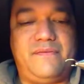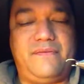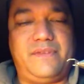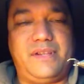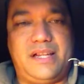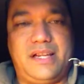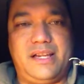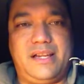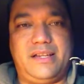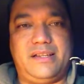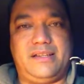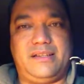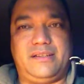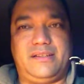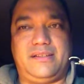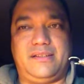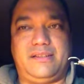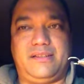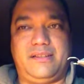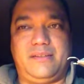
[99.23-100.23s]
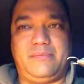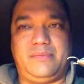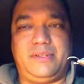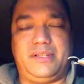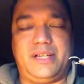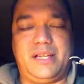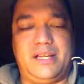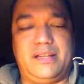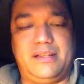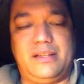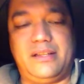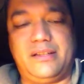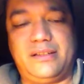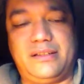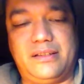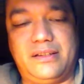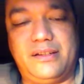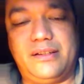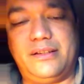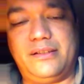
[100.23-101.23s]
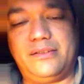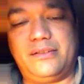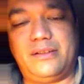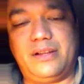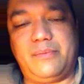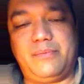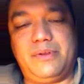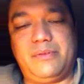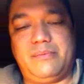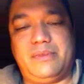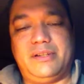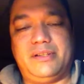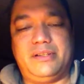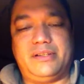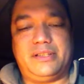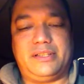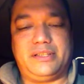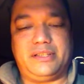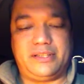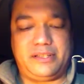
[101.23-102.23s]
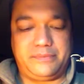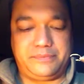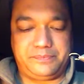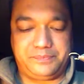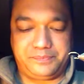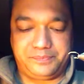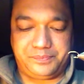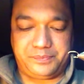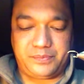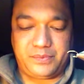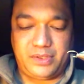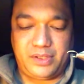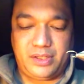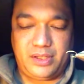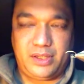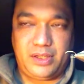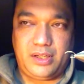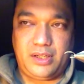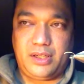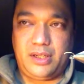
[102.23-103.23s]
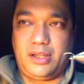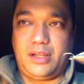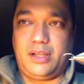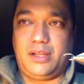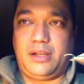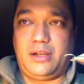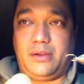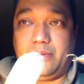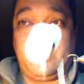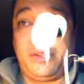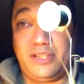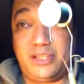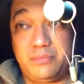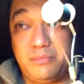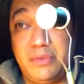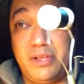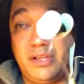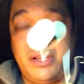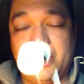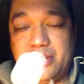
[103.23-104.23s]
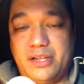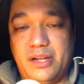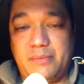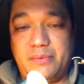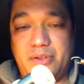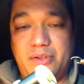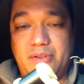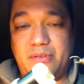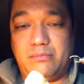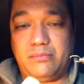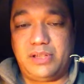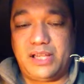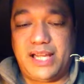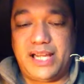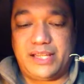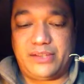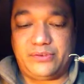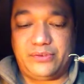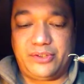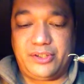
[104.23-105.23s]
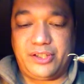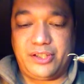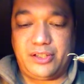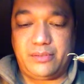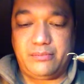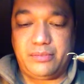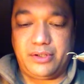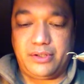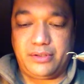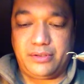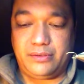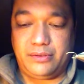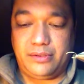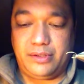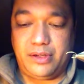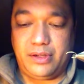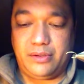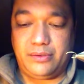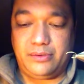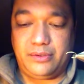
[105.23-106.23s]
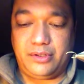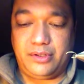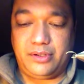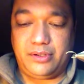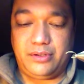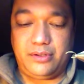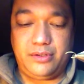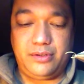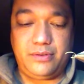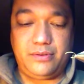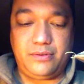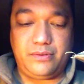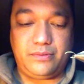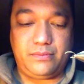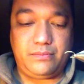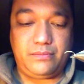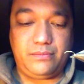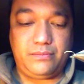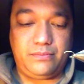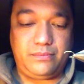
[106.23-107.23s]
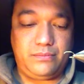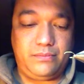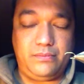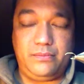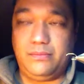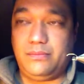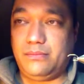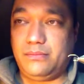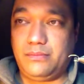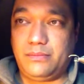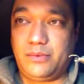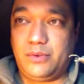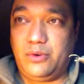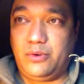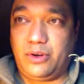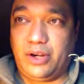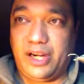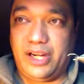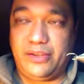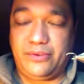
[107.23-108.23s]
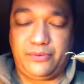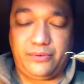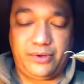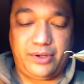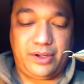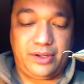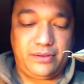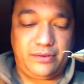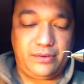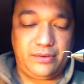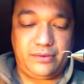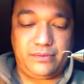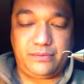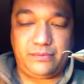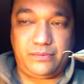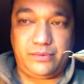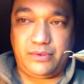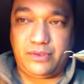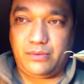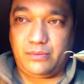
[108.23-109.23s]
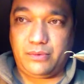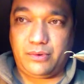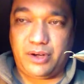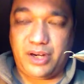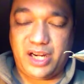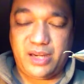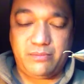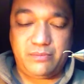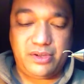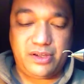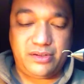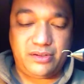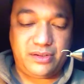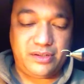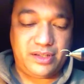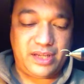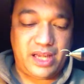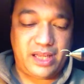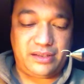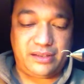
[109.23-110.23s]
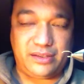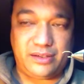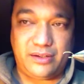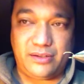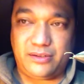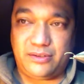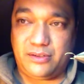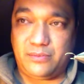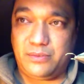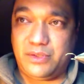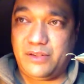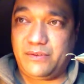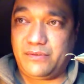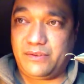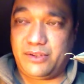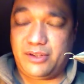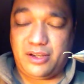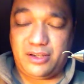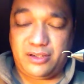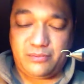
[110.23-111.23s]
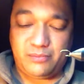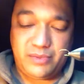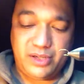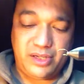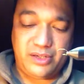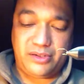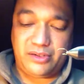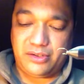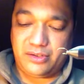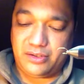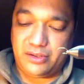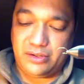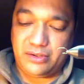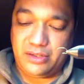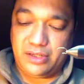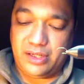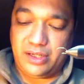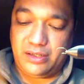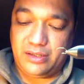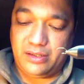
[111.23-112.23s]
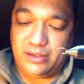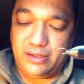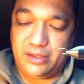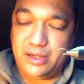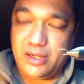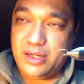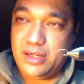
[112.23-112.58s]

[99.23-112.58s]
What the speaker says: flies, this is simply not necessary. So I put my hook in. On this midge, I'm using black thread, but you could use gray thread. There's some gray midges out there and some different color midges, so you need to